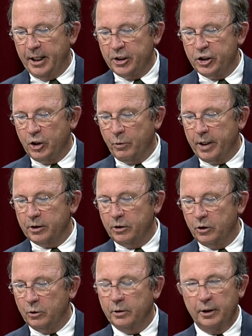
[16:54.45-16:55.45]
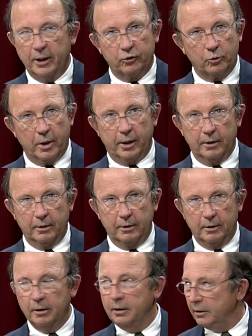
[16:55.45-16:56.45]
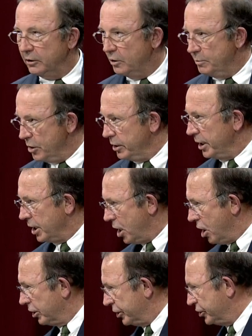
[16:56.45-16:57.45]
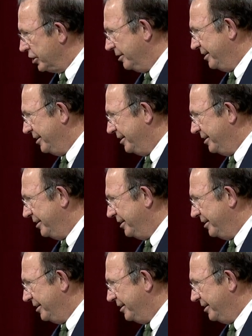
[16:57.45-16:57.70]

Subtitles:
She went to, guess what, community college